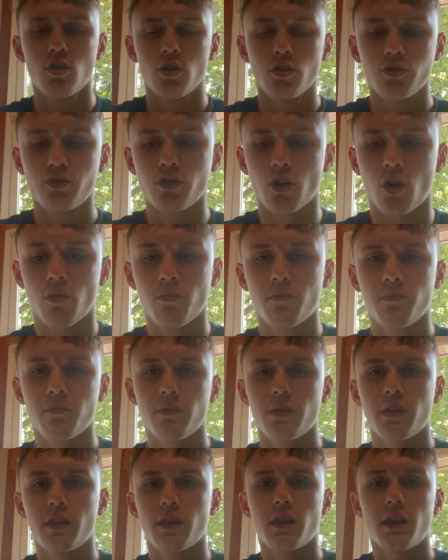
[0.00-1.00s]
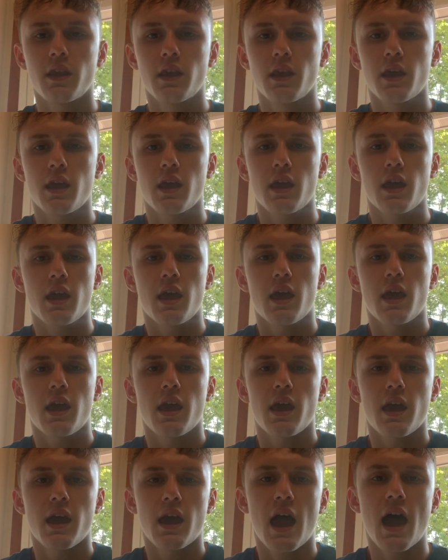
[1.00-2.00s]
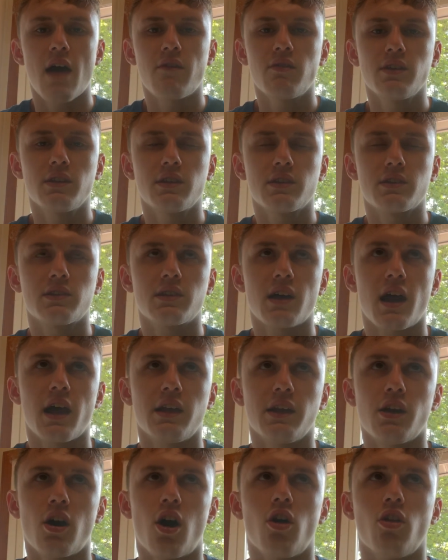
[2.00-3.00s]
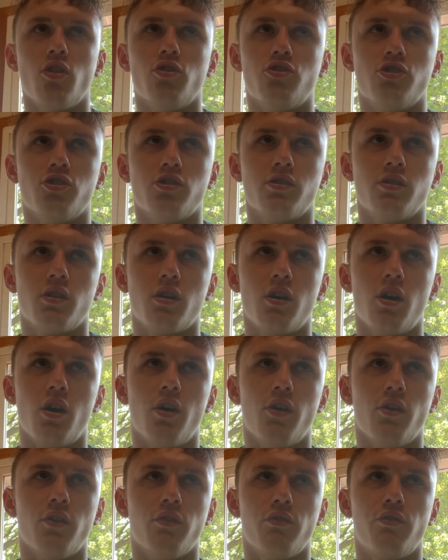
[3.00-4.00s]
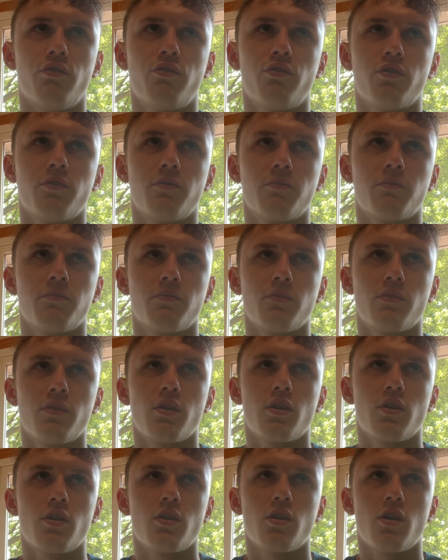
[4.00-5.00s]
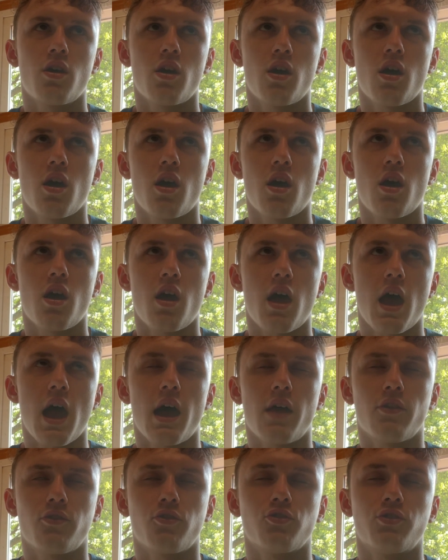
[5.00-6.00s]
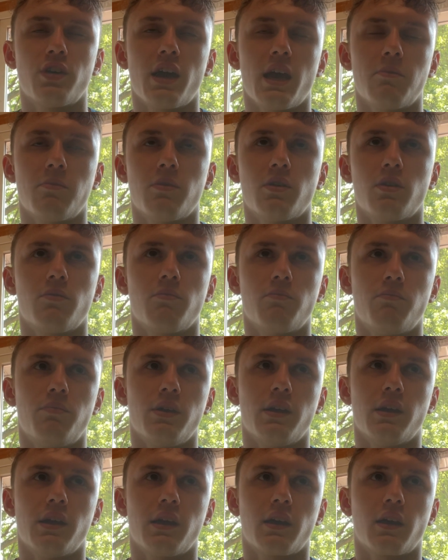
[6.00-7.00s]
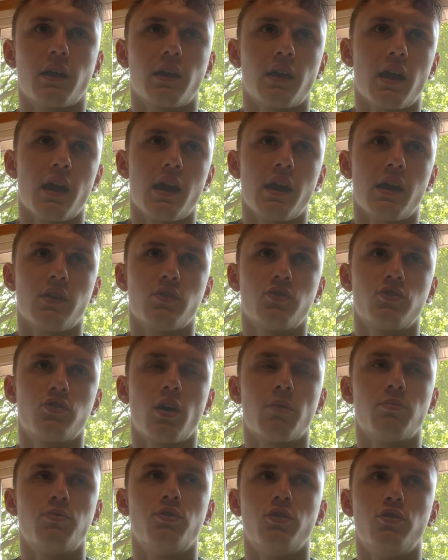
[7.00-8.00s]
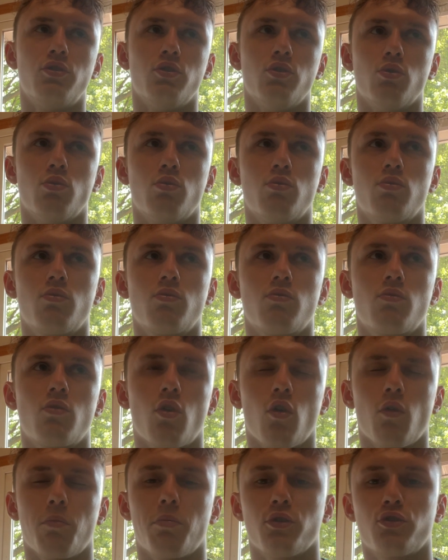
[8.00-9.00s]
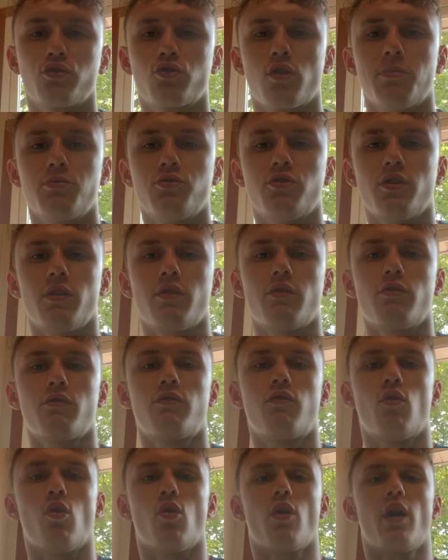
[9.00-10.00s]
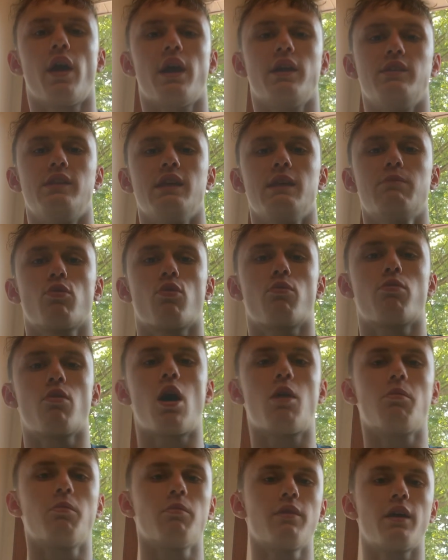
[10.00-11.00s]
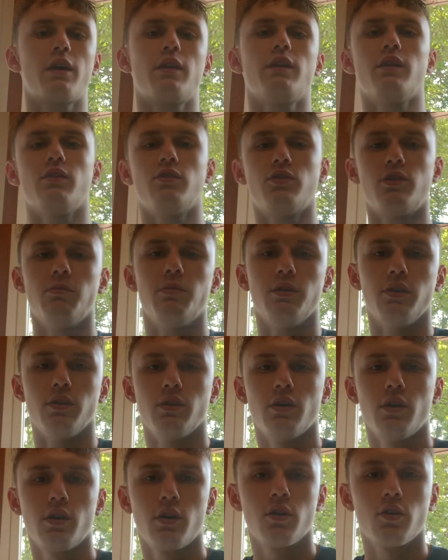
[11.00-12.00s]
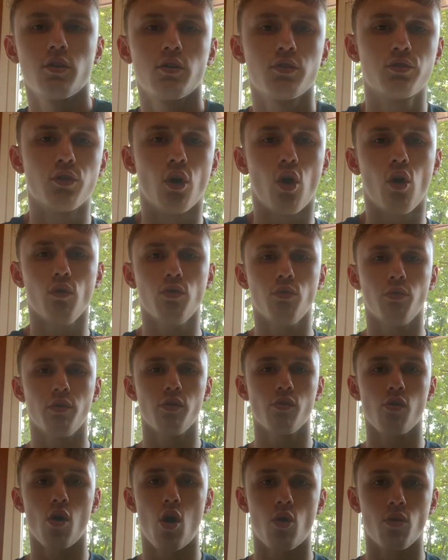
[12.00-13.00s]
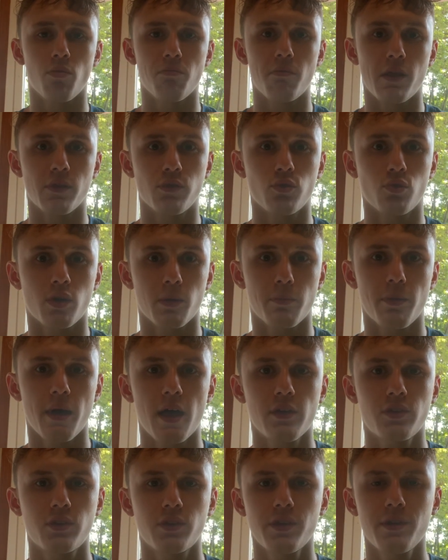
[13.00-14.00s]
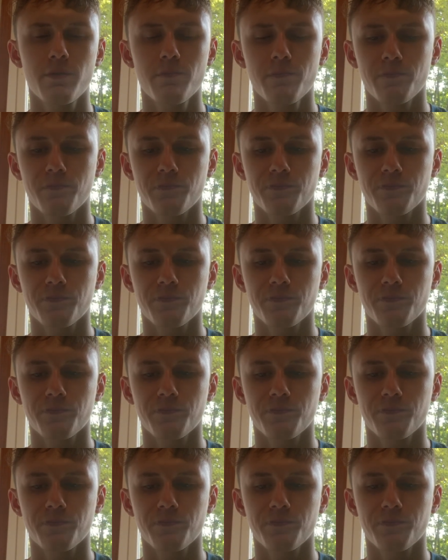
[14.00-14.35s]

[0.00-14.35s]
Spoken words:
So having this ideology of entertainment being a substitute or a prescription for a deeper problem that needs to be solved with your own mental capacity